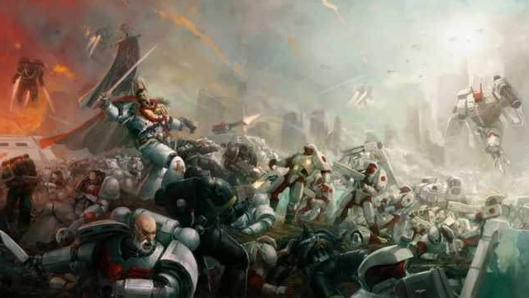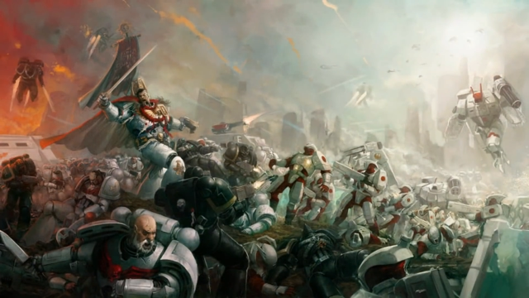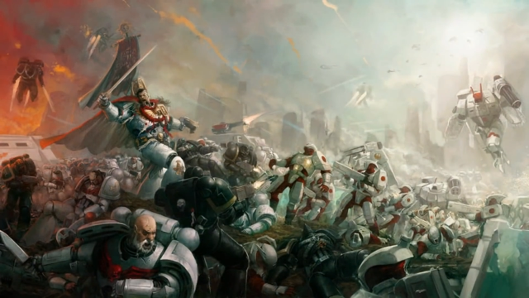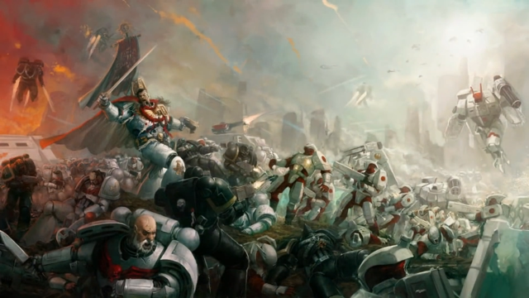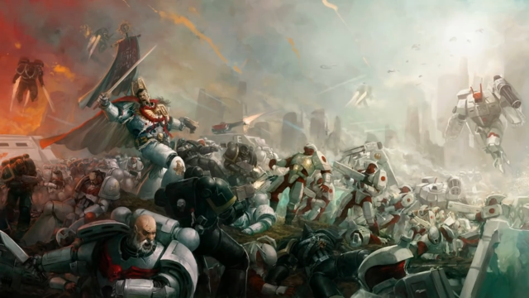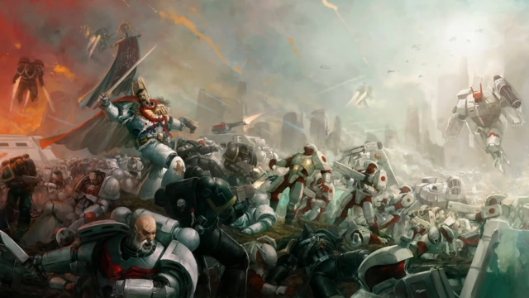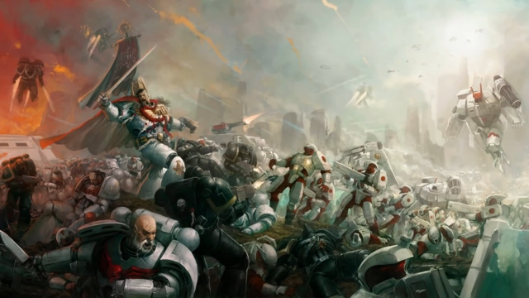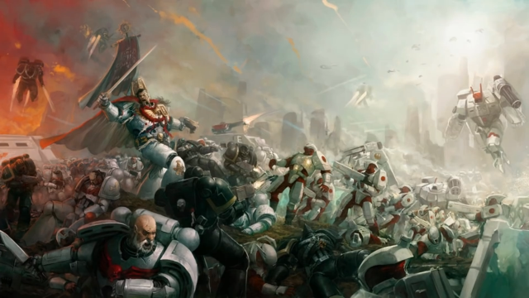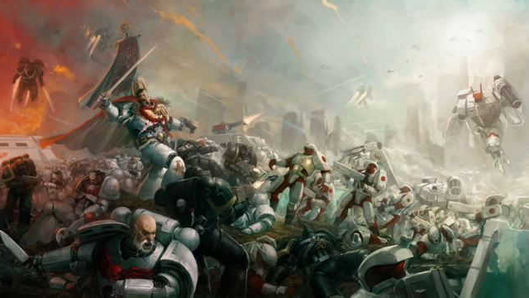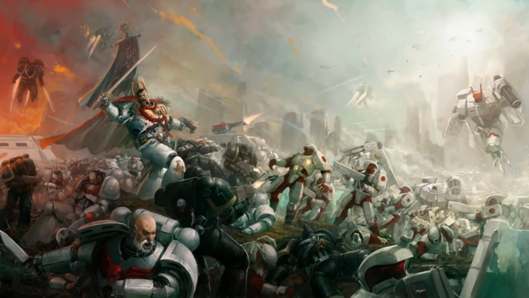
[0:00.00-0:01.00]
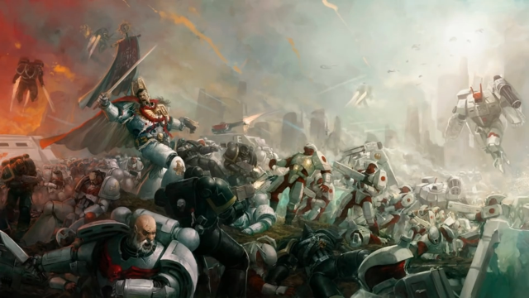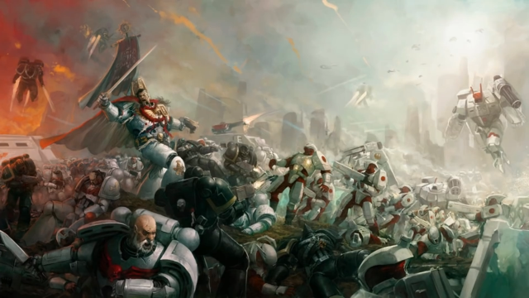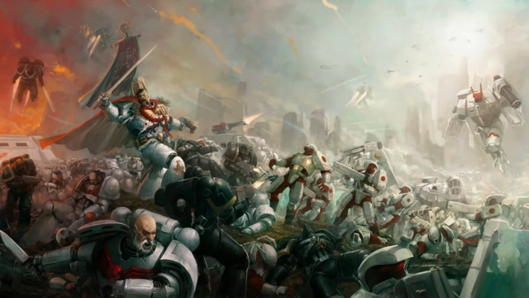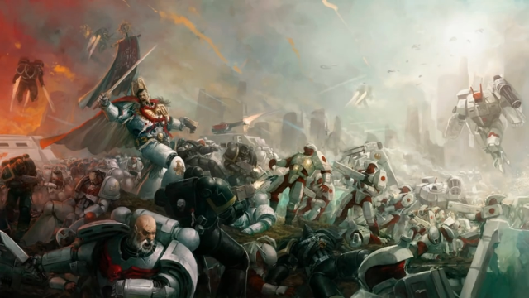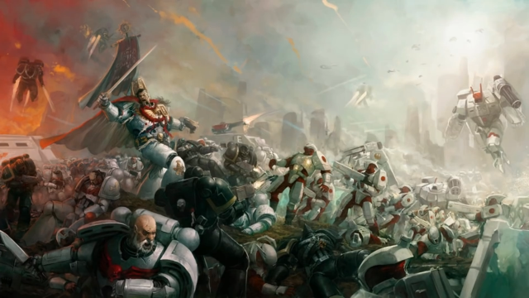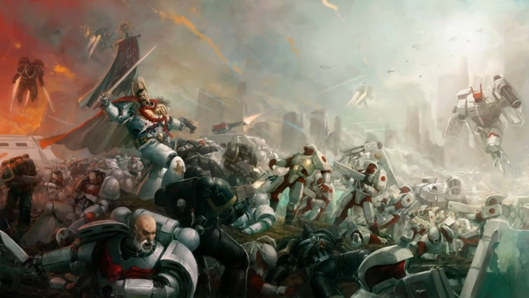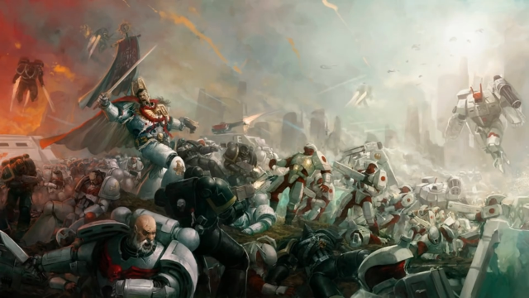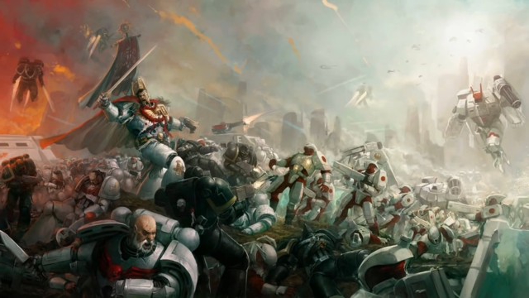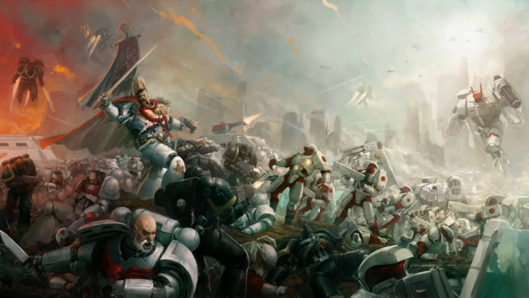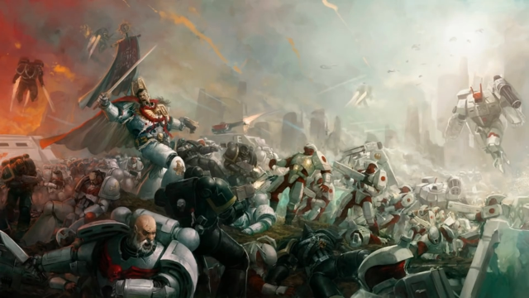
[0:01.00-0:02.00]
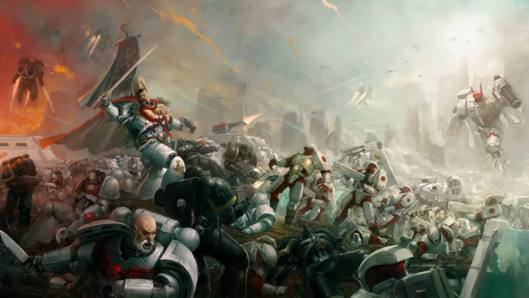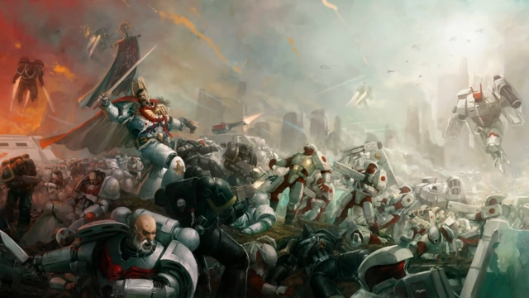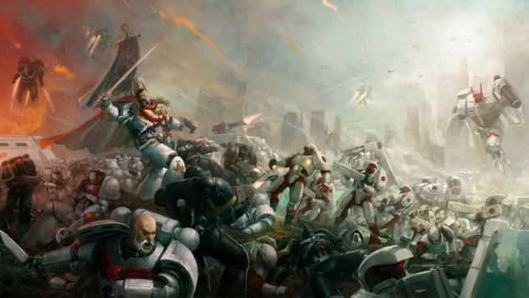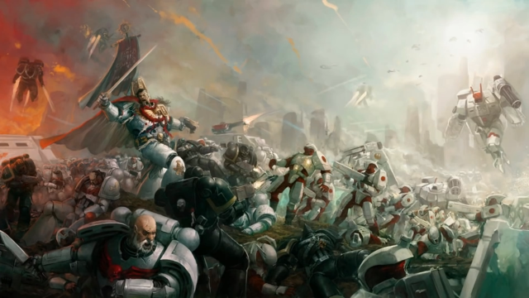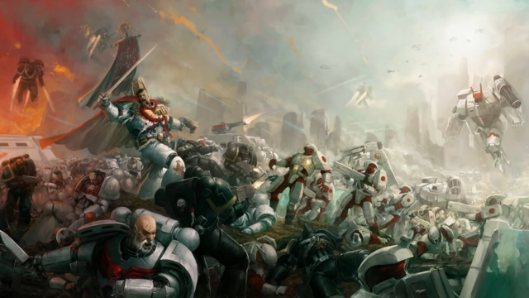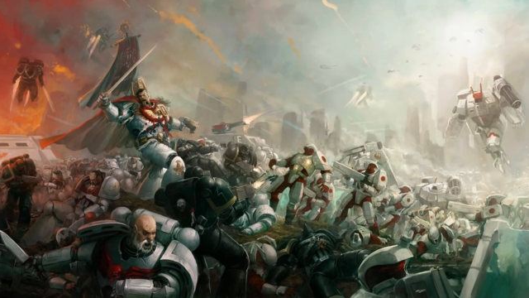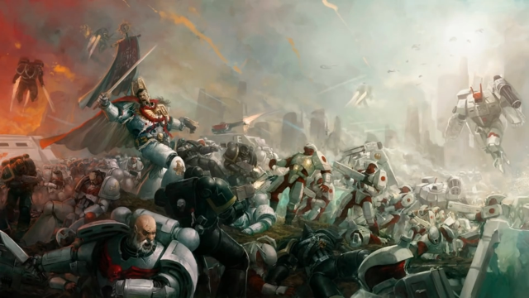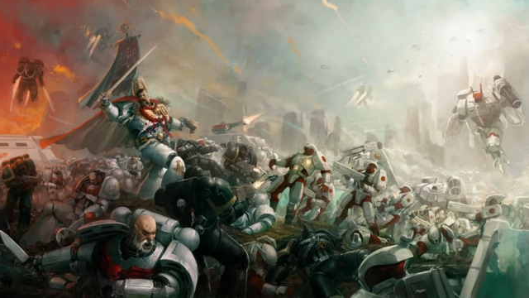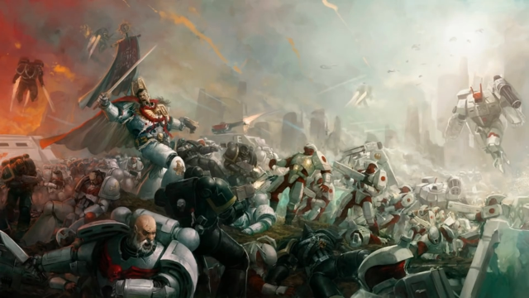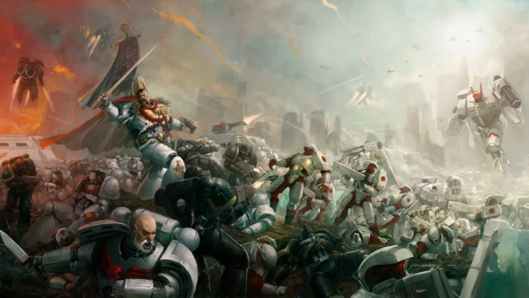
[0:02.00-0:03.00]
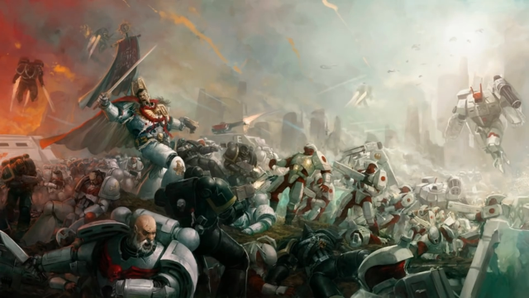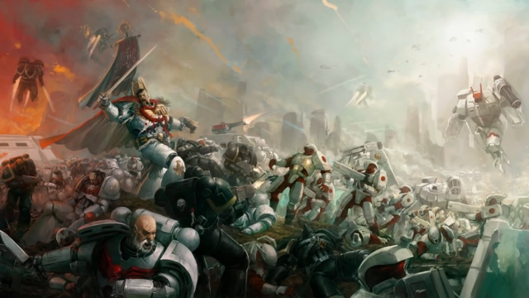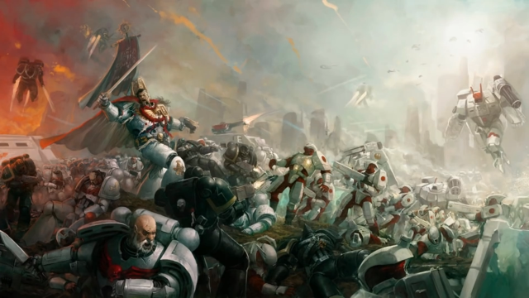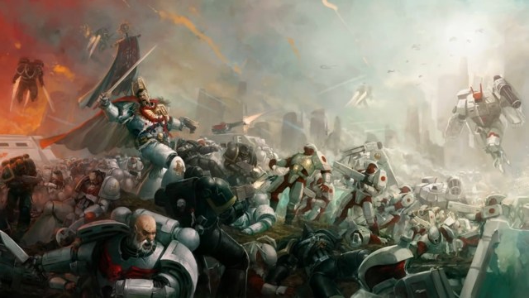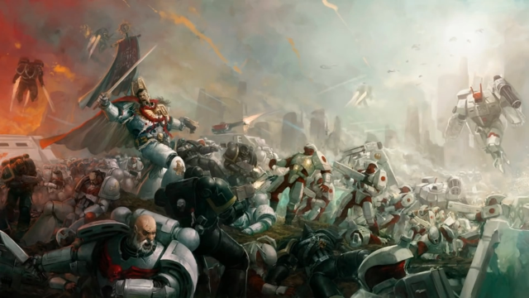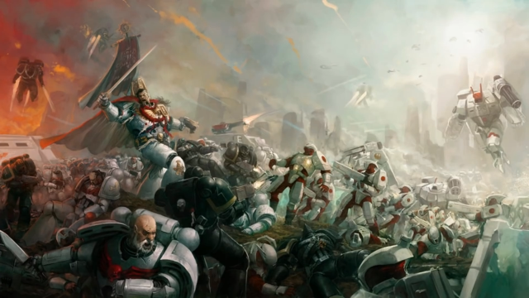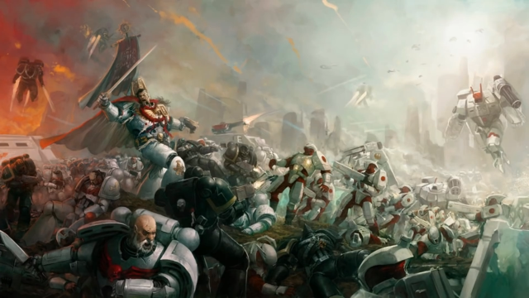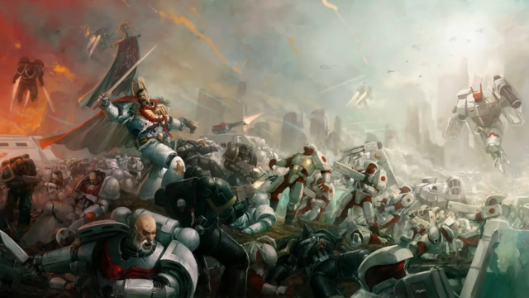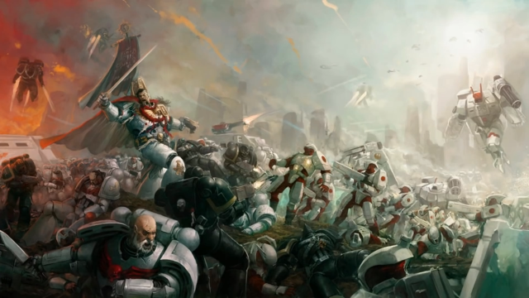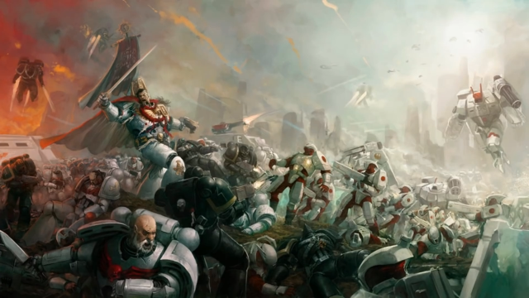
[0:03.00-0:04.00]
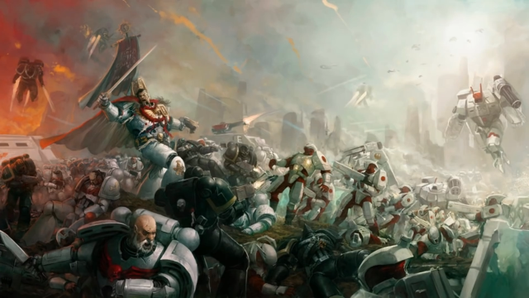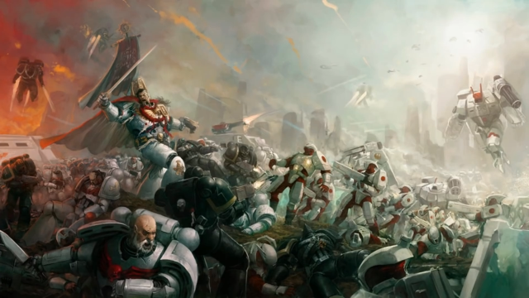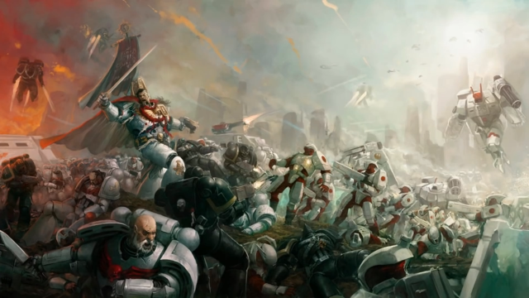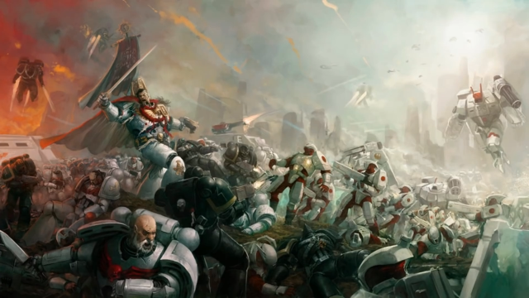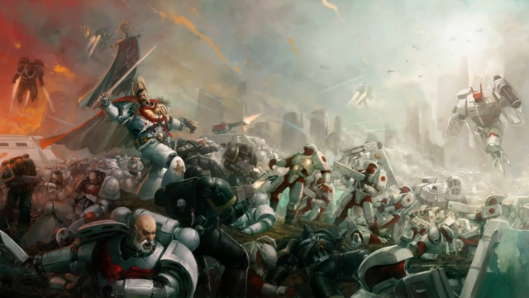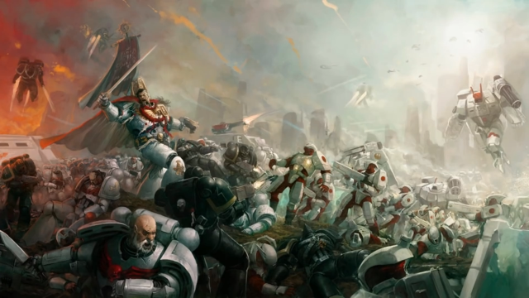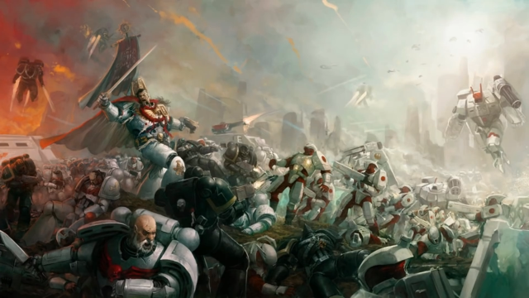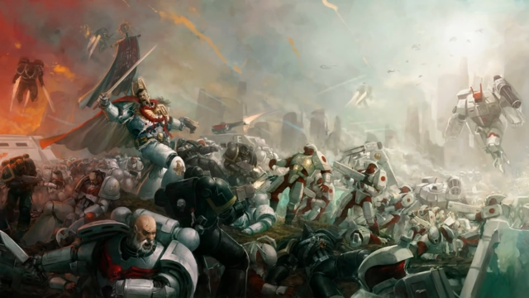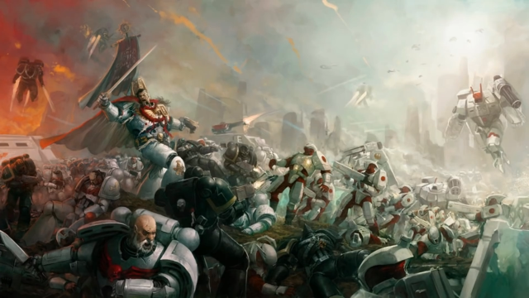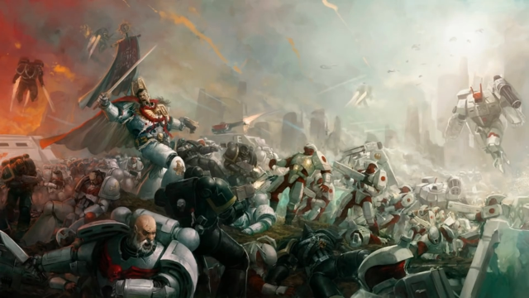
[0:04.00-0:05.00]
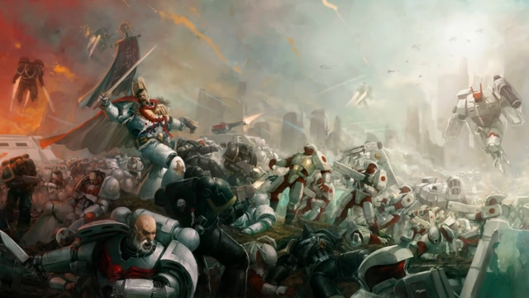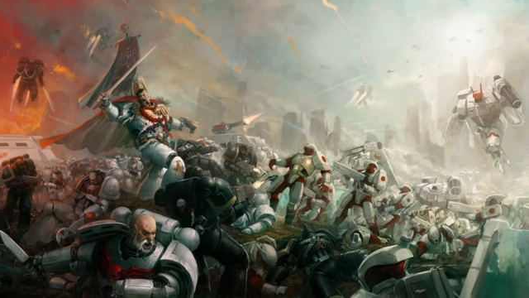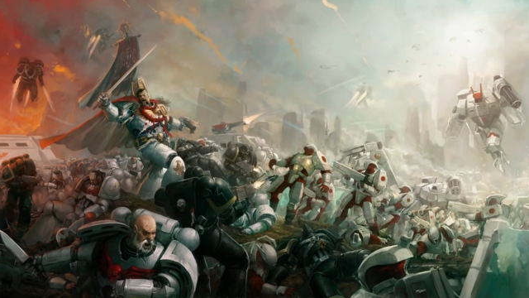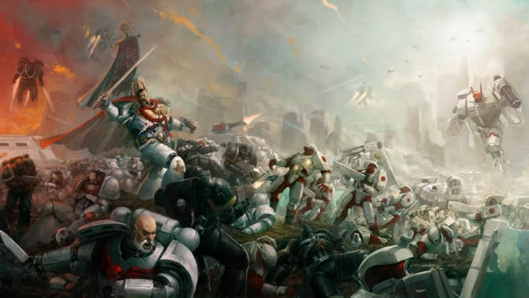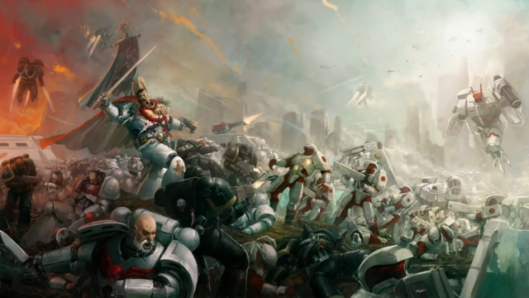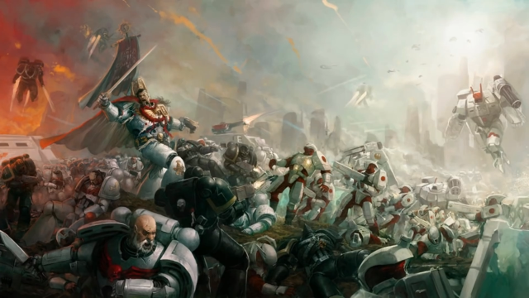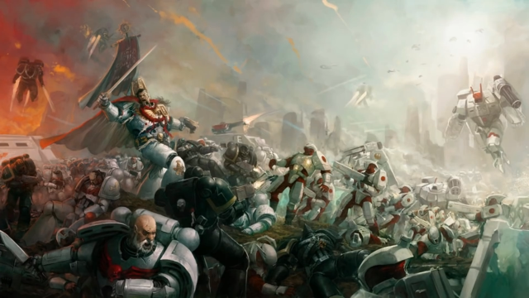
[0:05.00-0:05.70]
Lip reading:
Nobody's mouth can be seen.